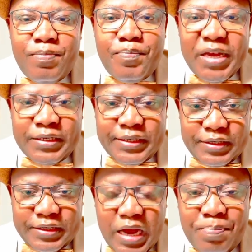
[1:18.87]

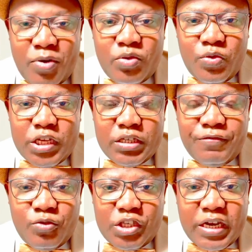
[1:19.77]
basis upon which
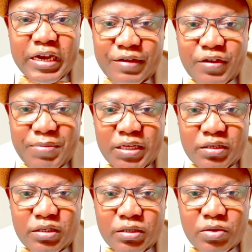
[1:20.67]
future
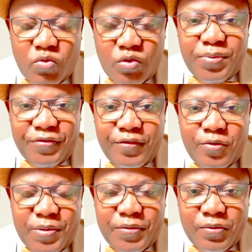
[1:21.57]
governments would
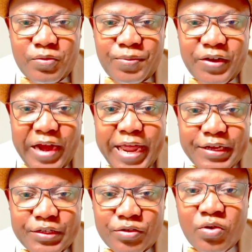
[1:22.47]
be
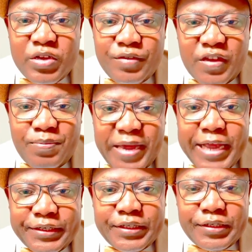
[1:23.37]
raised or even
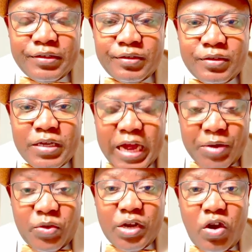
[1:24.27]
based.
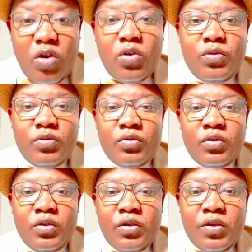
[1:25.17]
And we know
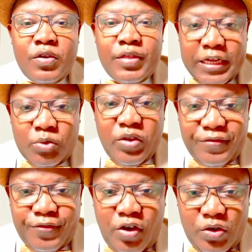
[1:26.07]
that we
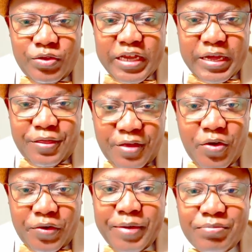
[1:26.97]
follow their
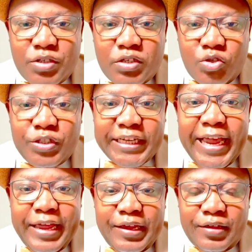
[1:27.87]
theorems
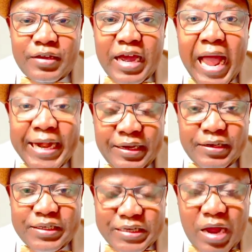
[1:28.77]
today,
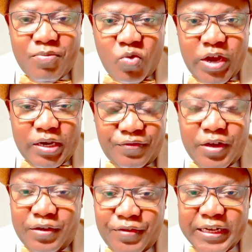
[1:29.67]
and some work
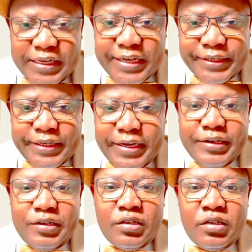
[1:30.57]
very
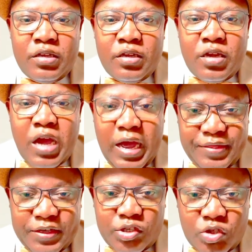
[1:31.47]
fantastically,
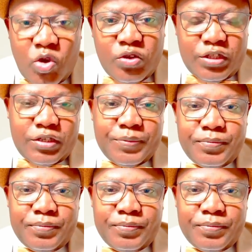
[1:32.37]
others don't.